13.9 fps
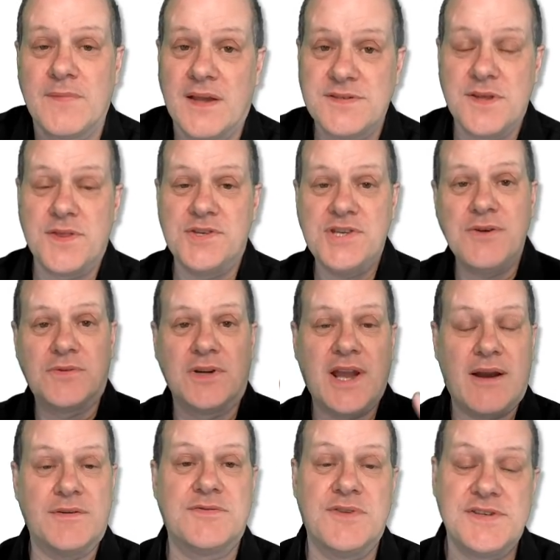So the general
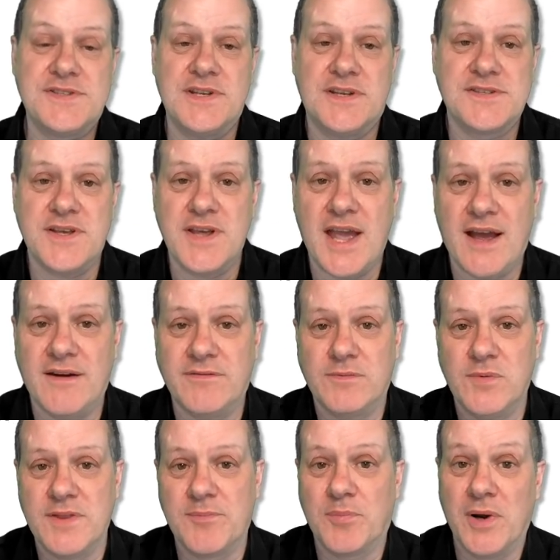characteristics that you have
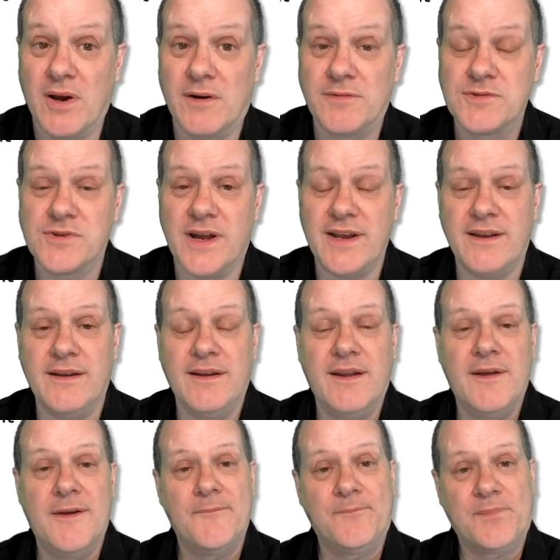with pre-off trading
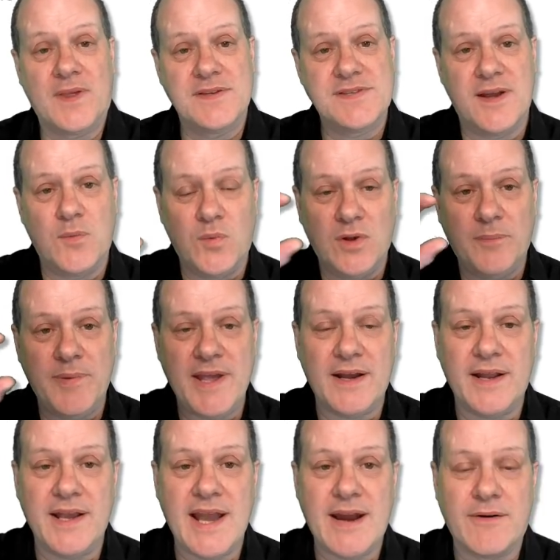is that it will be in
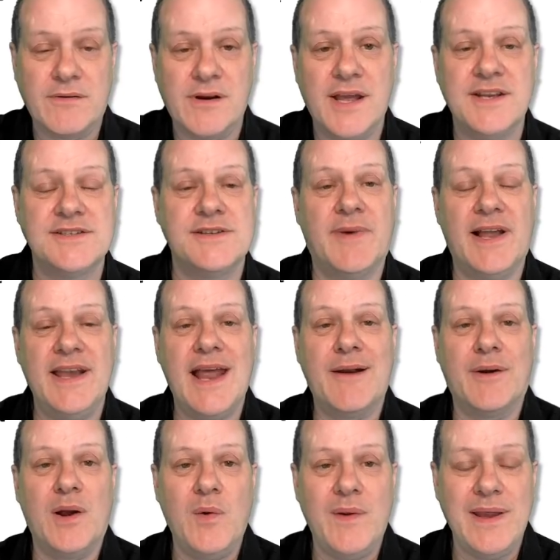a narrow range. By
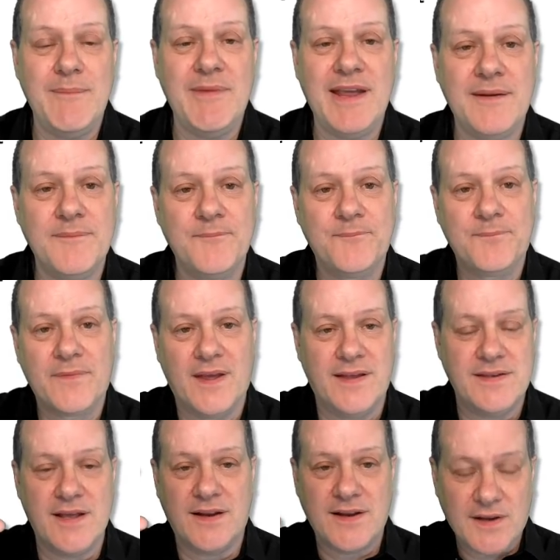narrow, we mean
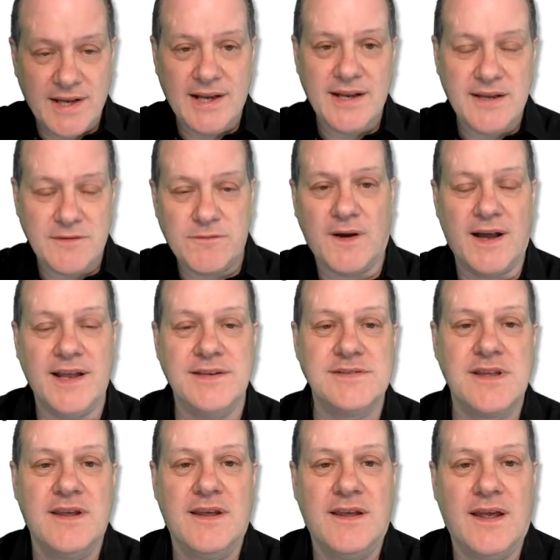a clearly defined
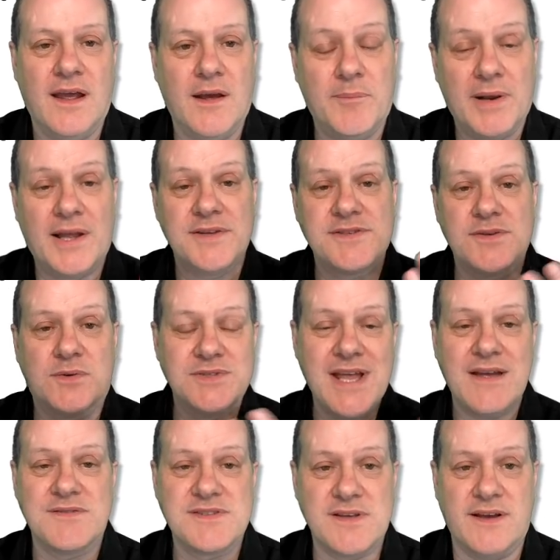plus or
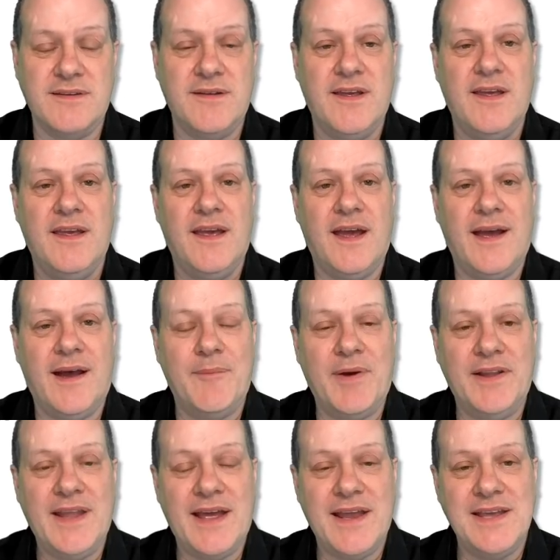downside.
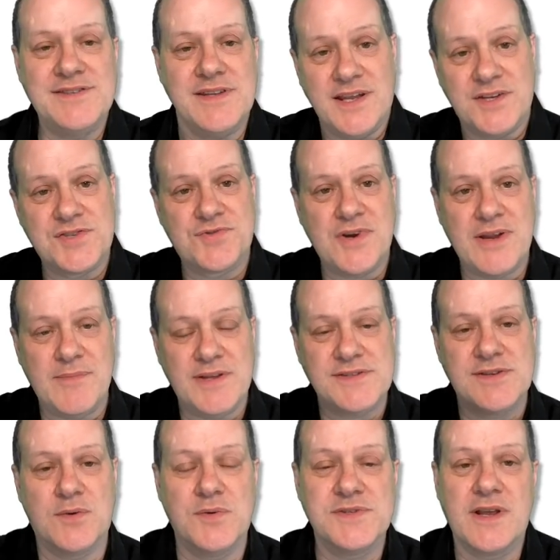And that isn't extreme.
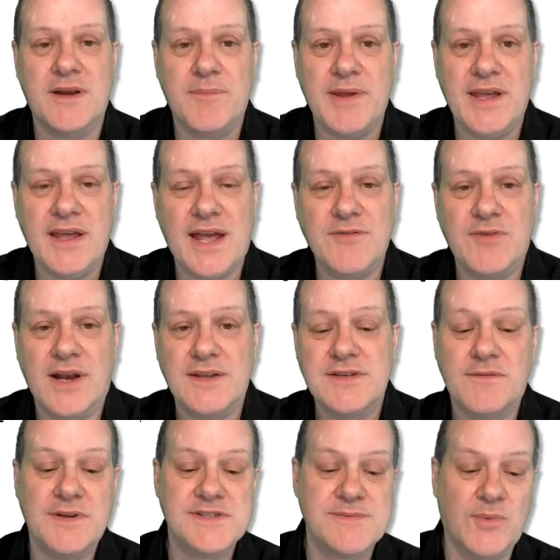It's always going to be a
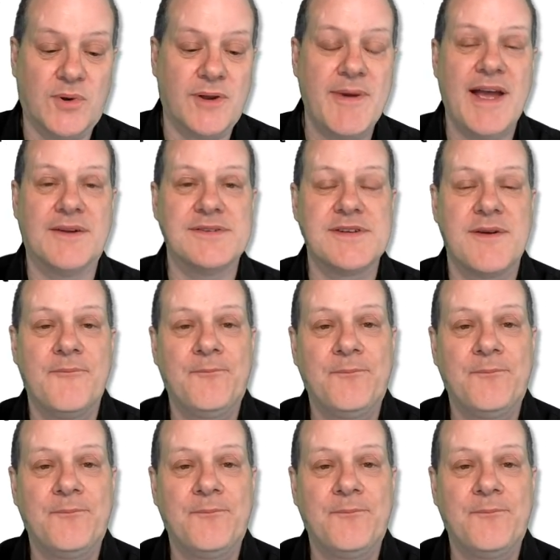relatively small amount.